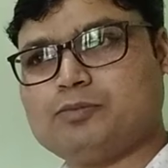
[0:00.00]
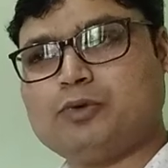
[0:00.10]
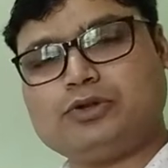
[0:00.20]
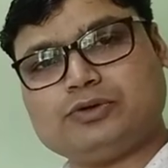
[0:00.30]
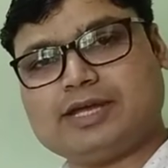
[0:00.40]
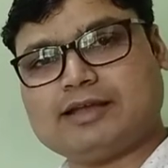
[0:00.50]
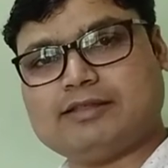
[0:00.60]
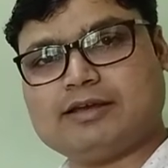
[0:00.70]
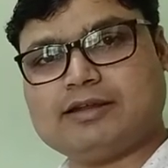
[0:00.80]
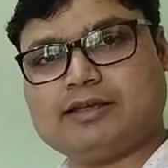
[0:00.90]
put
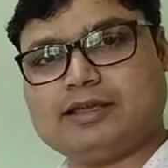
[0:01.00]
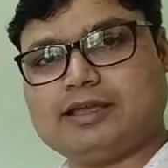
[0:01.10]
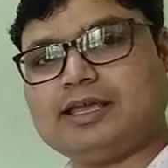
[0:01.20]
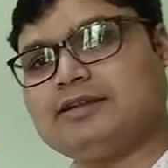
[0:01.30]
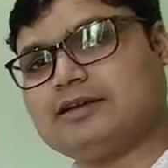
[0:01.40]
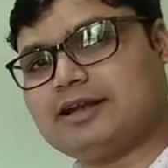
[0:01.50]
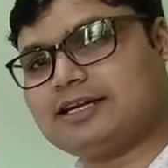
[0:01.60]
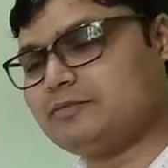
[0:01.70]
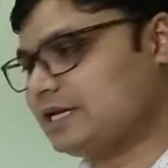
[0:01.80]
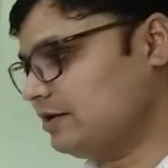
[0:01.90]
together in
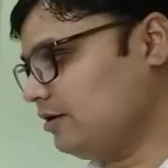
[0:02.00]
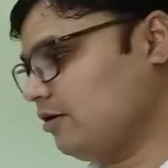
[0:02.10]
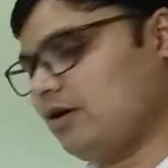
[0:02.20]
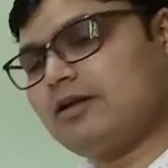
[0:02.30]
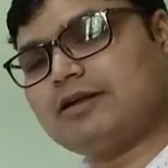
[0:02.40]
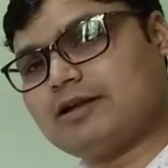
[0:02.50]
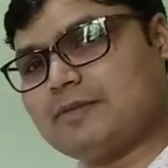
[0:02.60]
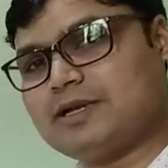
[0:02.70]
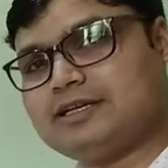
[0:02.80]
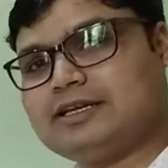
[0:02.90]
correct manner or
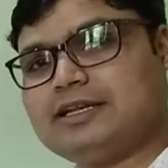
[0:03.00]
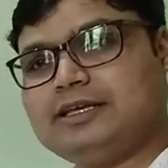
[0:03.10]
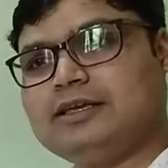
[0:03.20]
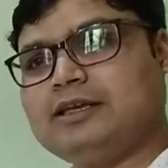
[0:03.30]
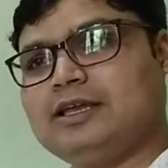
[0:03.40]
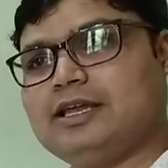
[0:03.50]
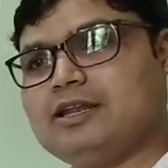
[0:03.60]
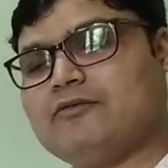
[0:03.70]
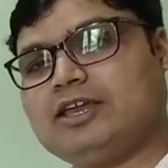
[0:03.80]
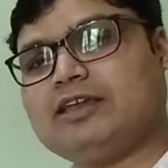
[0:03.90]
grammatically in
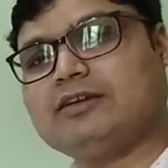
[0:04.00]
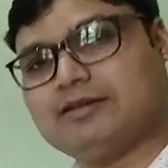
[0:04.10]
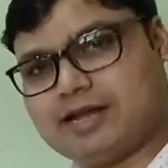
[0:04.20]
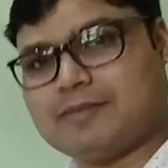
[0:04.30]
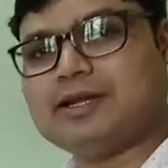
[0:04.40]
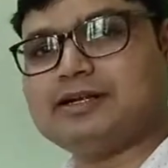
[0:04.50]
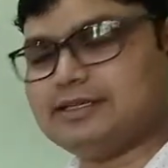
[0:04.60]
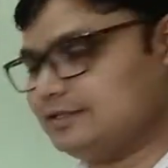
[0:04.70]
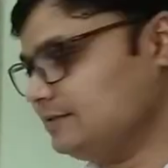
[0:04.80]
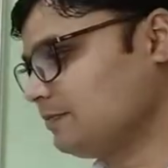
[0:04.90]
a way grammar it
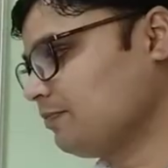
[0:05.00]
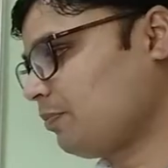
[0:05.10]
is.